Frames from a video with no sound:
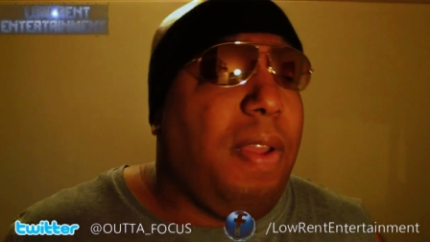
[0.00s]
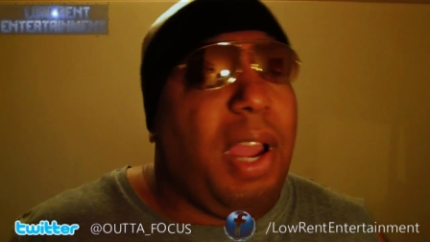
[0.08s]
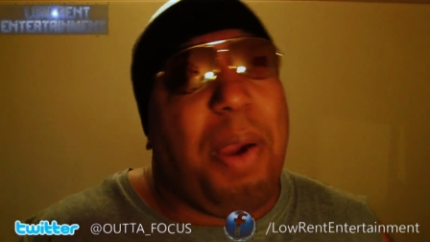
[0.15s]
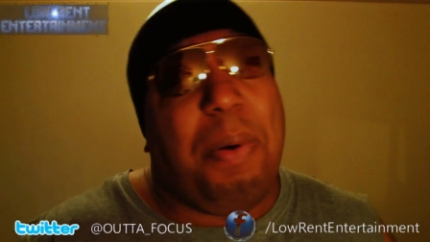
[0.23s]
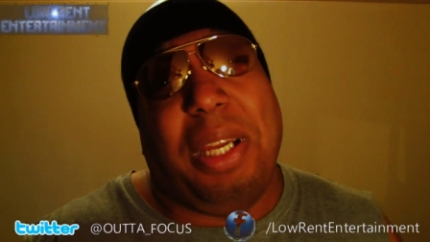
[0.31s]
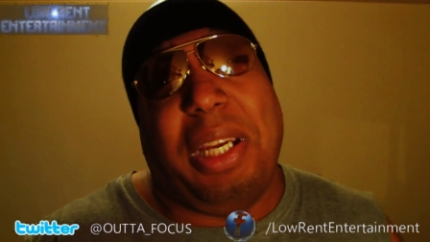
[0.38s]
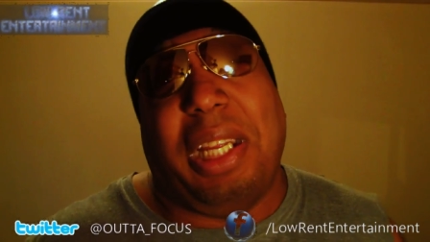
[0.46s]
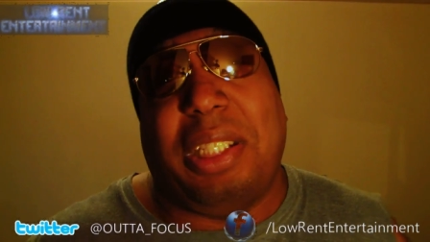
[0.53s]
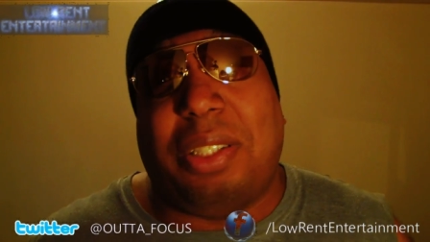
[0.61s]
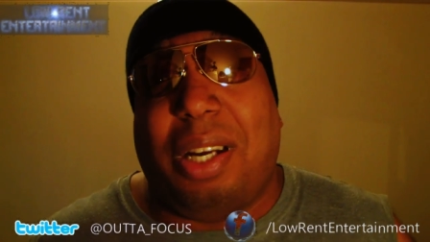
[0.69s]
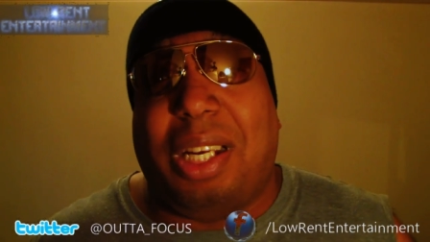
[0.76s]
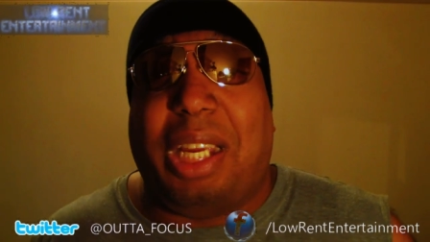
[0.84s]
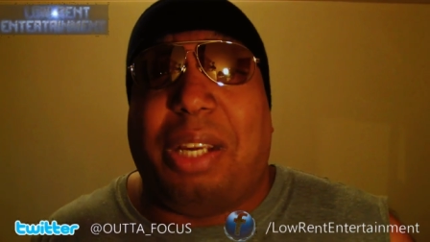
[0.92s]
I really didn't
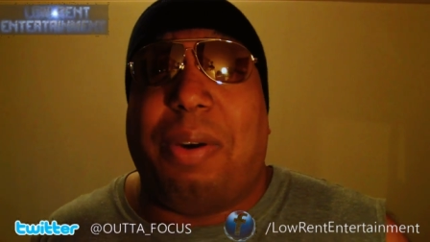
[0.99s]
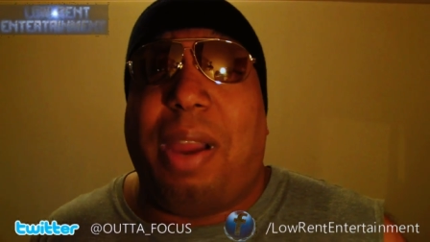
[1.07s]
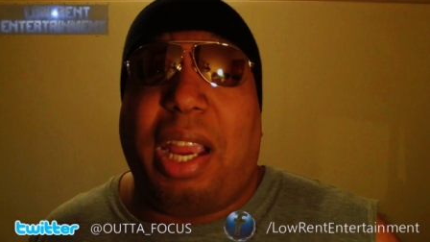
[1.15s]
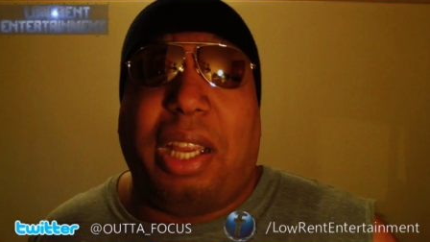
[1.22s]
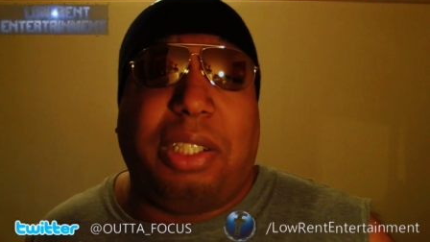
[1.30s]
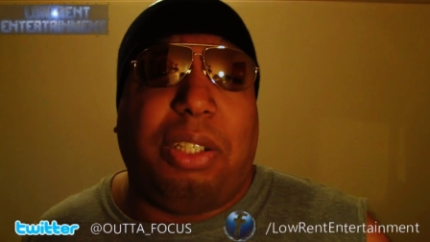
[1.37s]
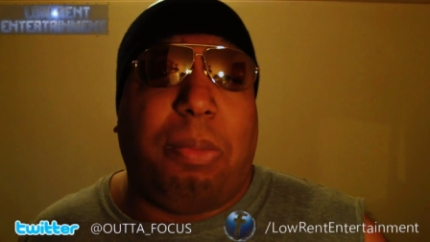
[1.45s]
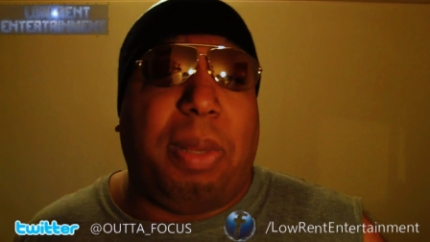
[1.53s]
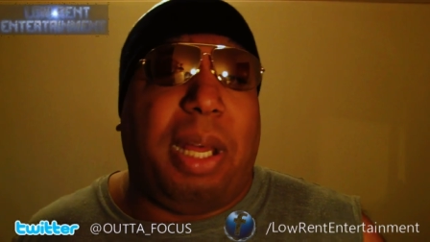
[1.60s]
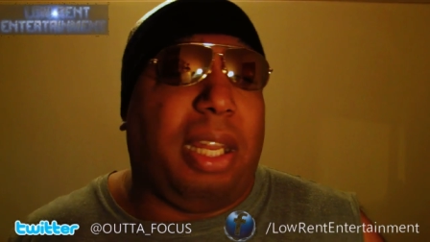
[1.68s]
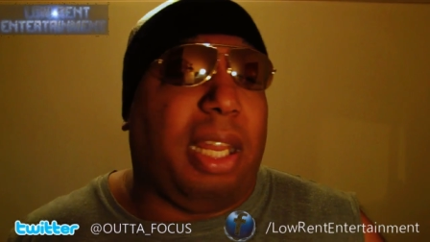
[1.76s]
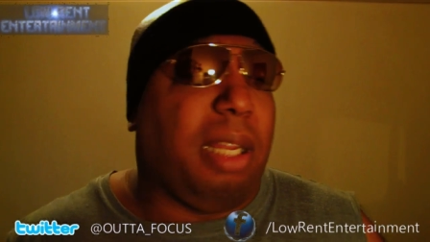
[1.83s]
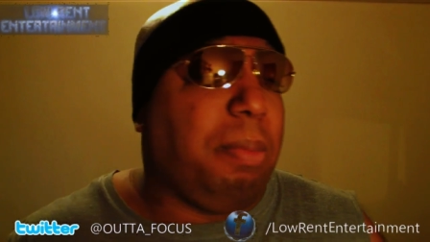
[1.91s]
start getting cracked until
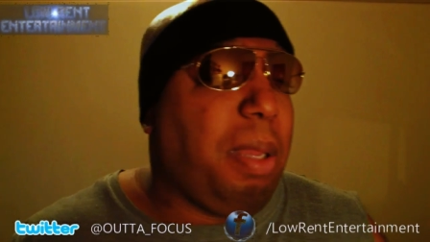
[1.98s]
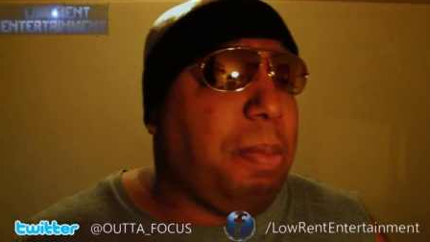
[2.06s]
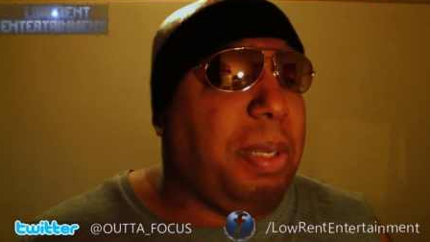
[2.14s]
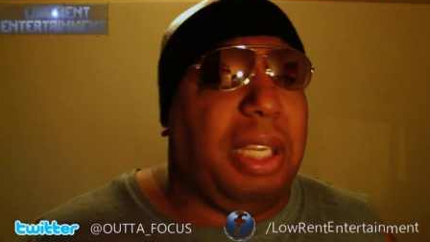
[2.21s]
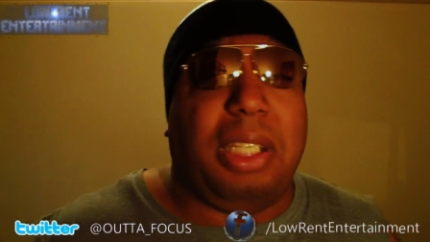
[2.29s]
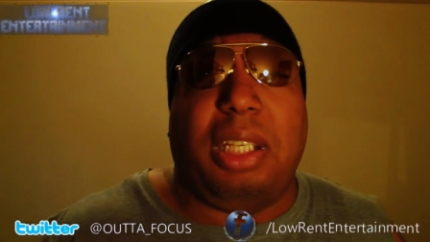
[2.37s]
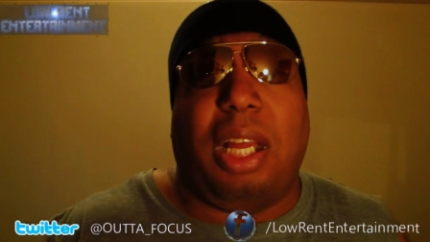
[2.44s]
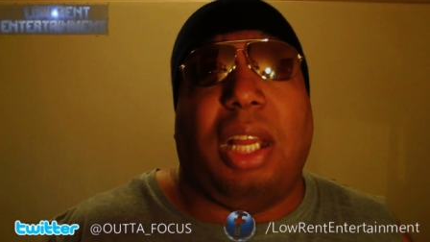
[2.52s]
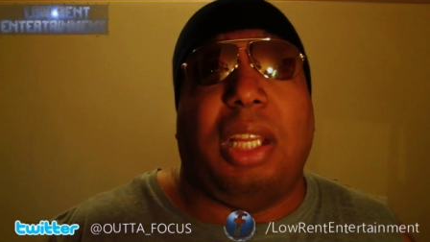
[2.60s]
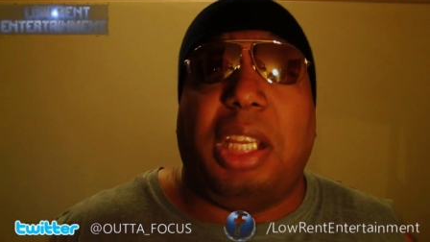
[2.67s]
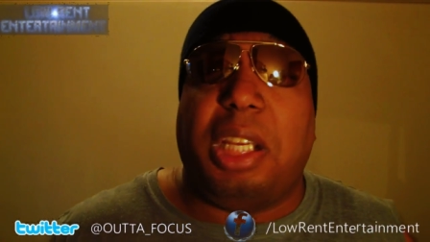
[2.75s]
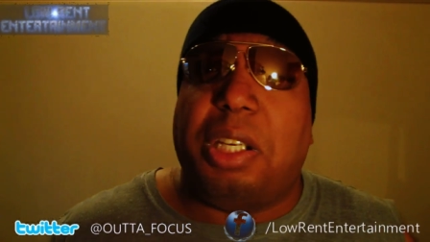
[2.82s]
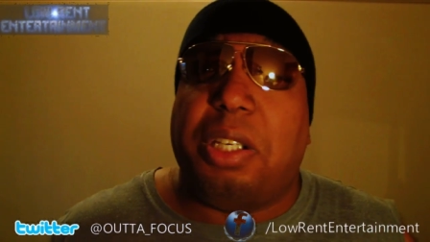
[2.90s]
about, like, maybe a
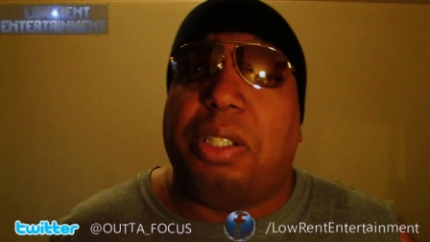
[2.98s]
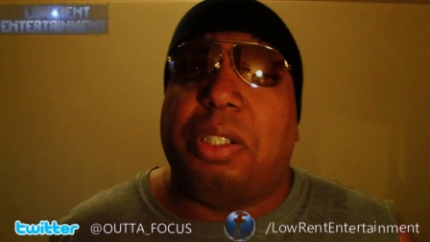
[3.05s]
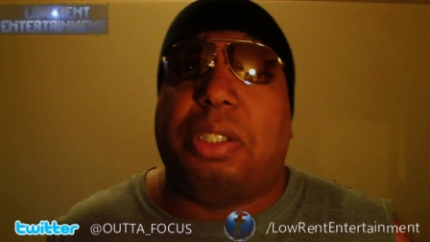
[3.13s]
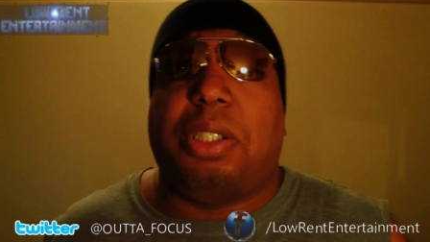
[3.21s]
year,